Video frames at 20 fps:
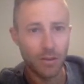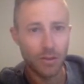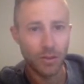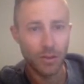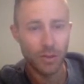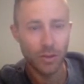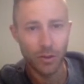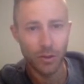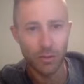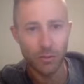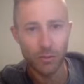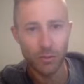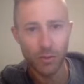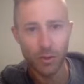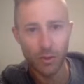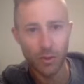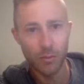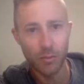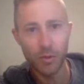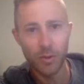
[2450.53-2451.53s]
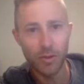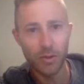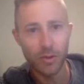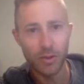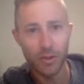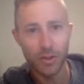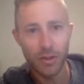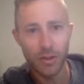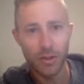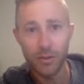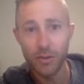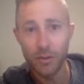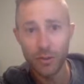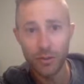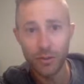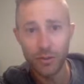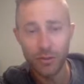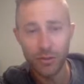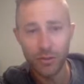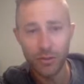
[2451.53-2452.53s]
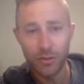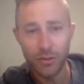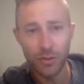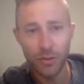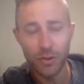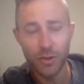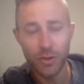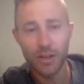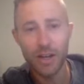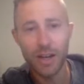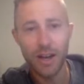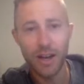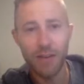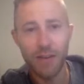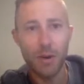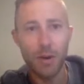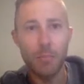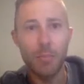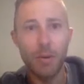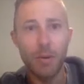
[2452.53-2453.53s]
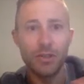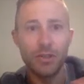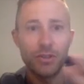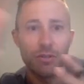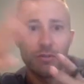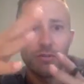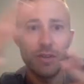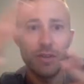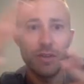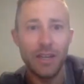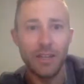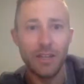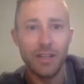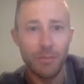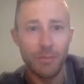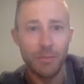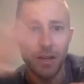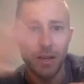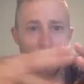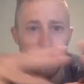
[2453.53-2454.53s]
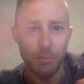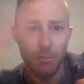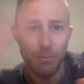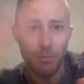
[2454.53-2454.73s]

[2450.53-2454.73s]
really what they're going to do is you're going to have a bunch of independent